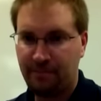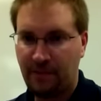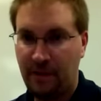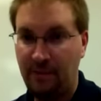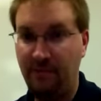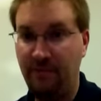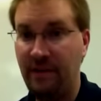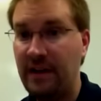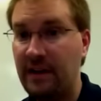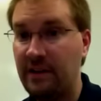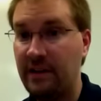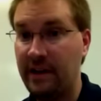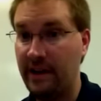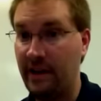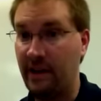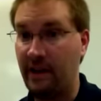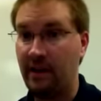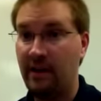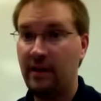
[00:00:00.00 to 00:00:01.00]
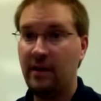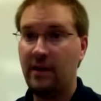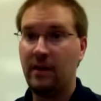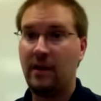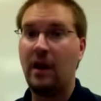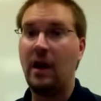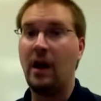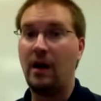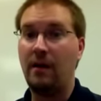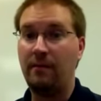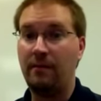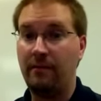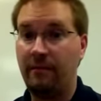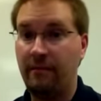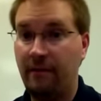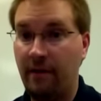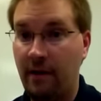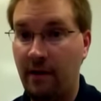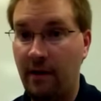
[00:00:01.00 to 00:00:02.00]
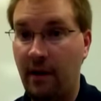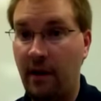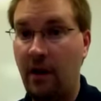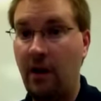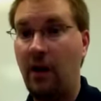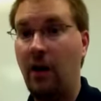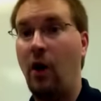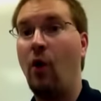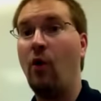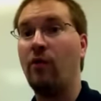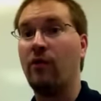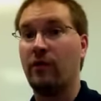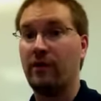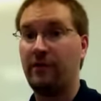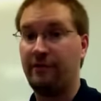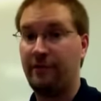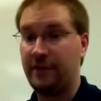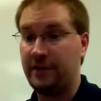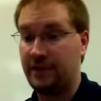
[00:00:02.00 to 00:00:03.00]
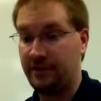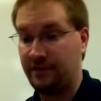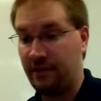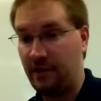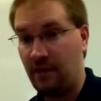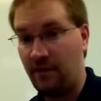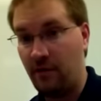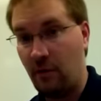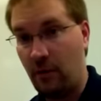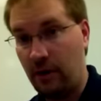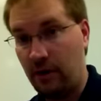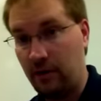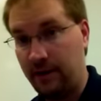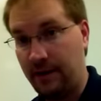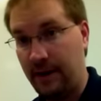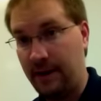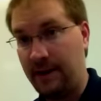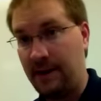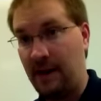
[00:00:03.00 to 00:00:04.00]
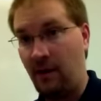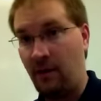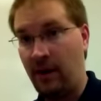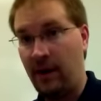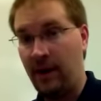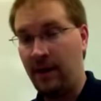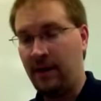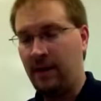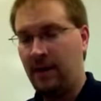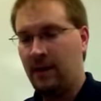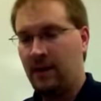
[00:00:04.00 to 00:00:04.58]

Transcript: ventilating um, uh, over efficiently, if you want to look at it that way,